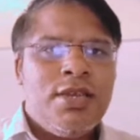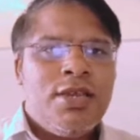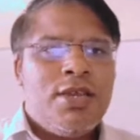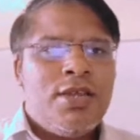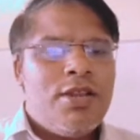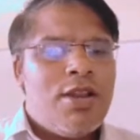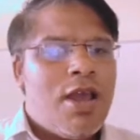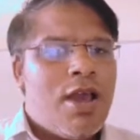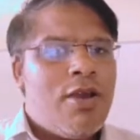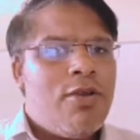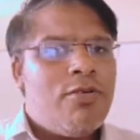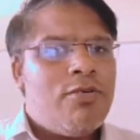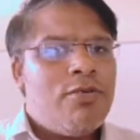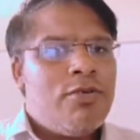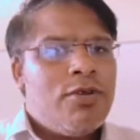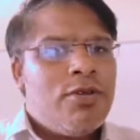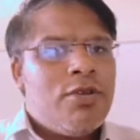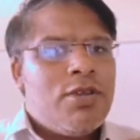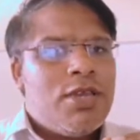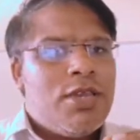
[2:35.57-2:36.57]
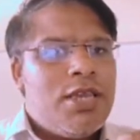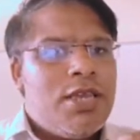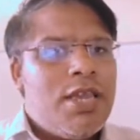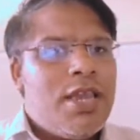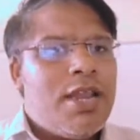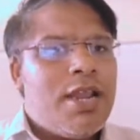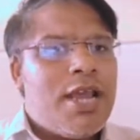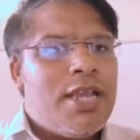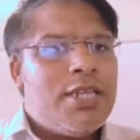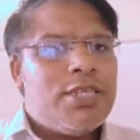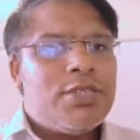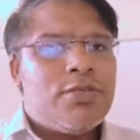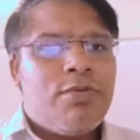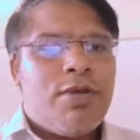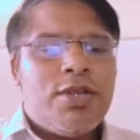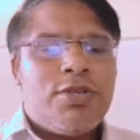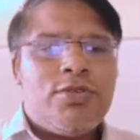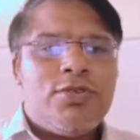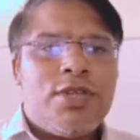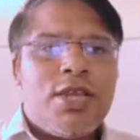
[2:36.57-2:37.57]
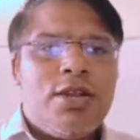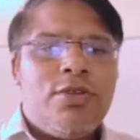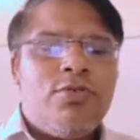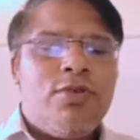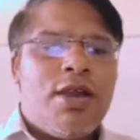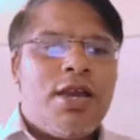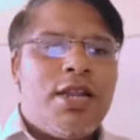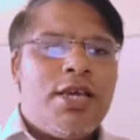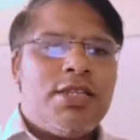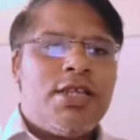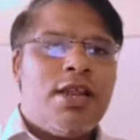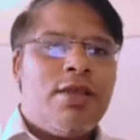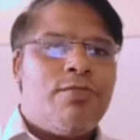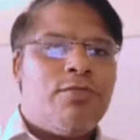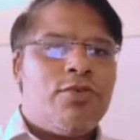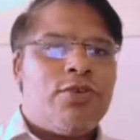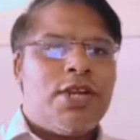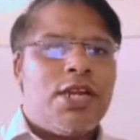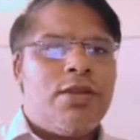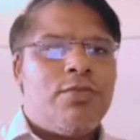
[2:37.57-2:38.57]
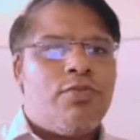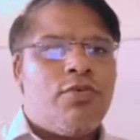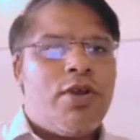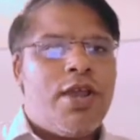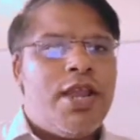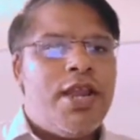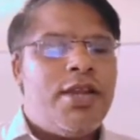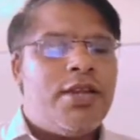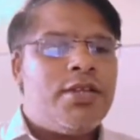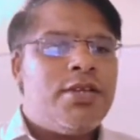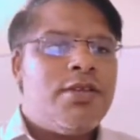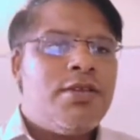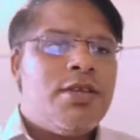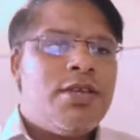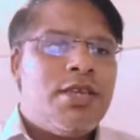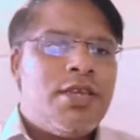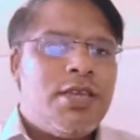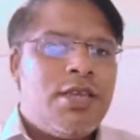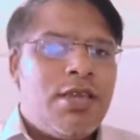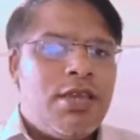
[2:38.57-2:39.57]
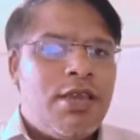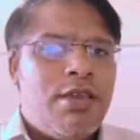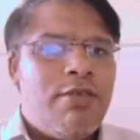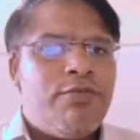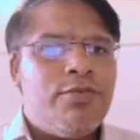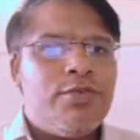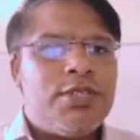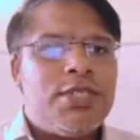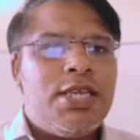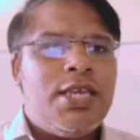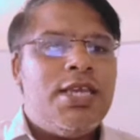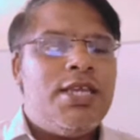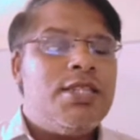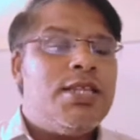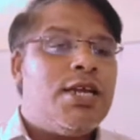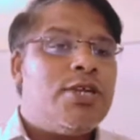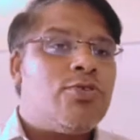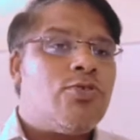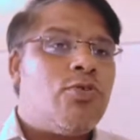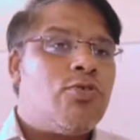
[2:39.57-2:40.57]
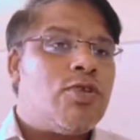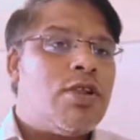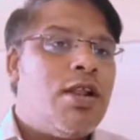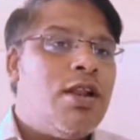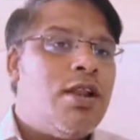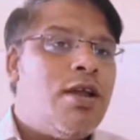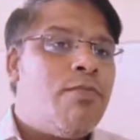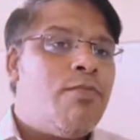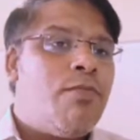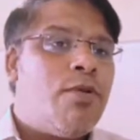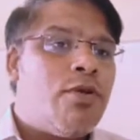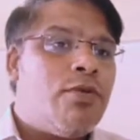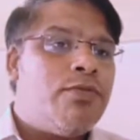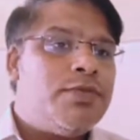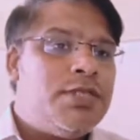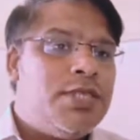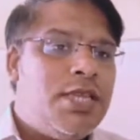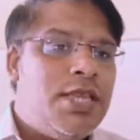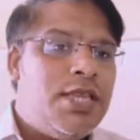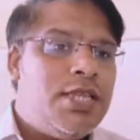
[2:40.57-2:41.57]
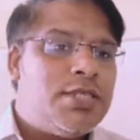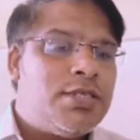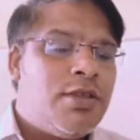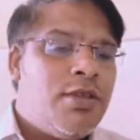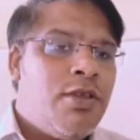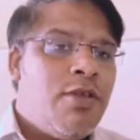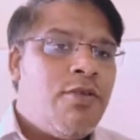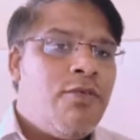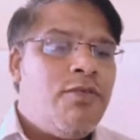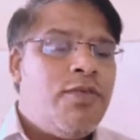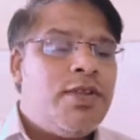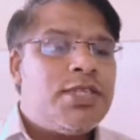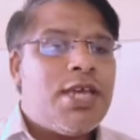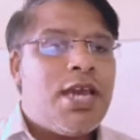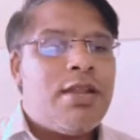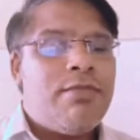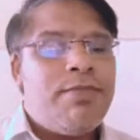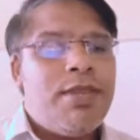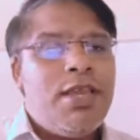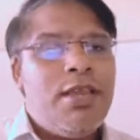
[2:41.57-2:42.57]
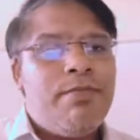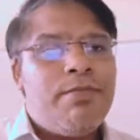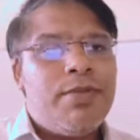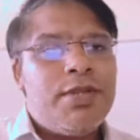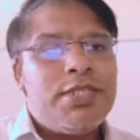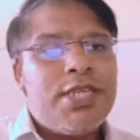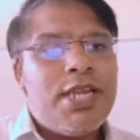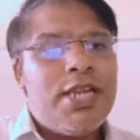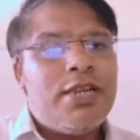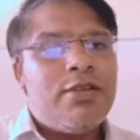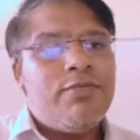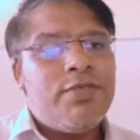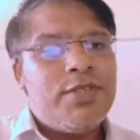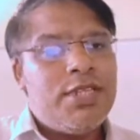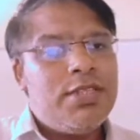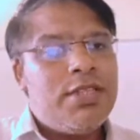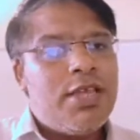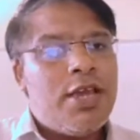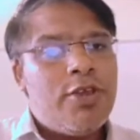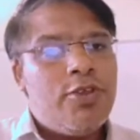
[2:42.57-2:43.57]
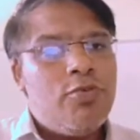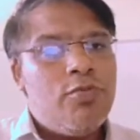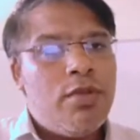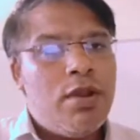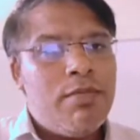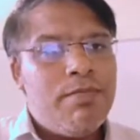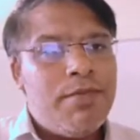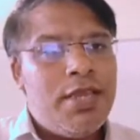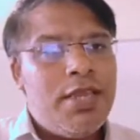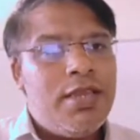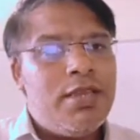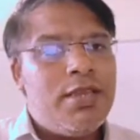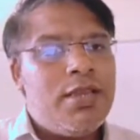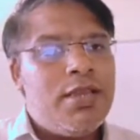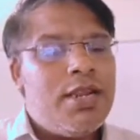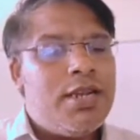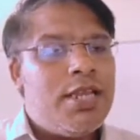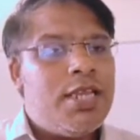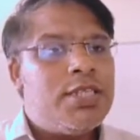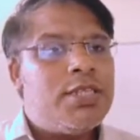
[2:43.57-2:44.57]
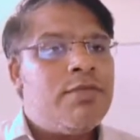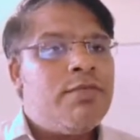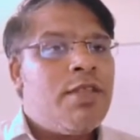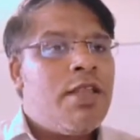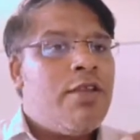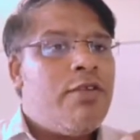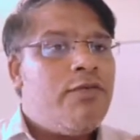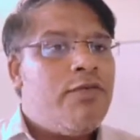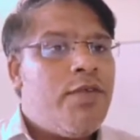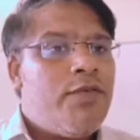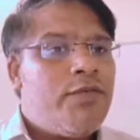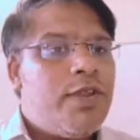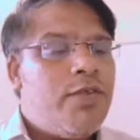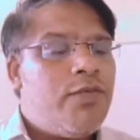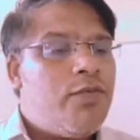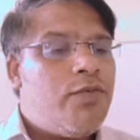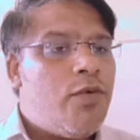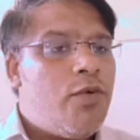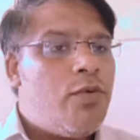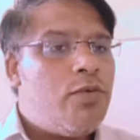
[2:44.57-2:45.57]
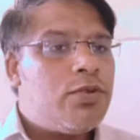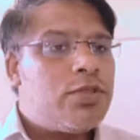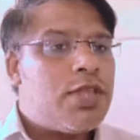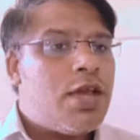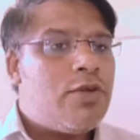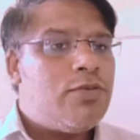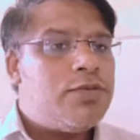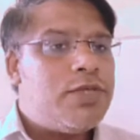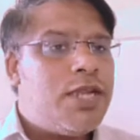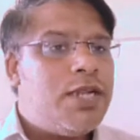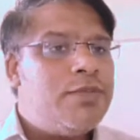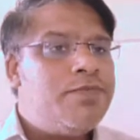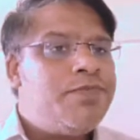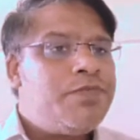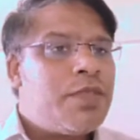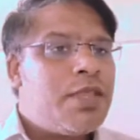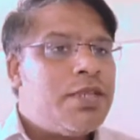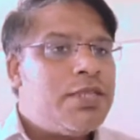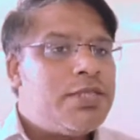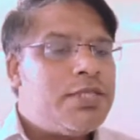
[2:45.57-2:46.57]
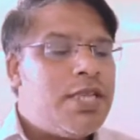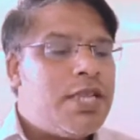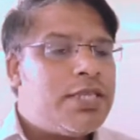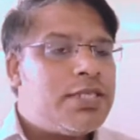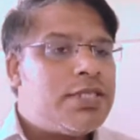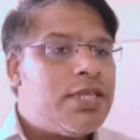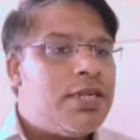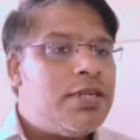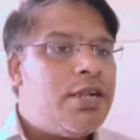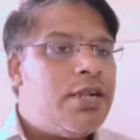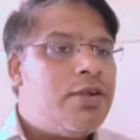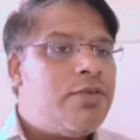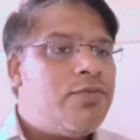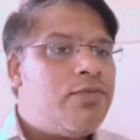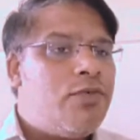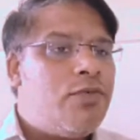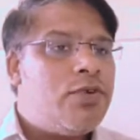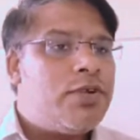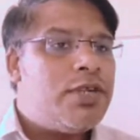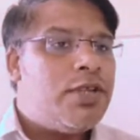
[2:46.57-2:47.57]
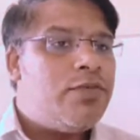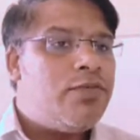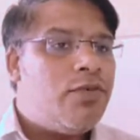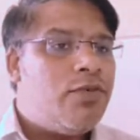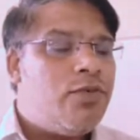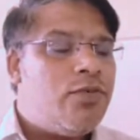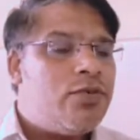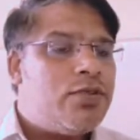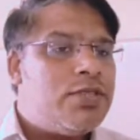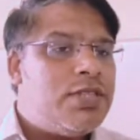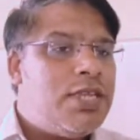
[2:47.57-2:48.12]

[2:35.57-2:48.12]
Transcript: Now here I just want to tell you another important point. If you see the total number of genes which are being present within the human being, it is fifty-four thousand six hundred forty-four.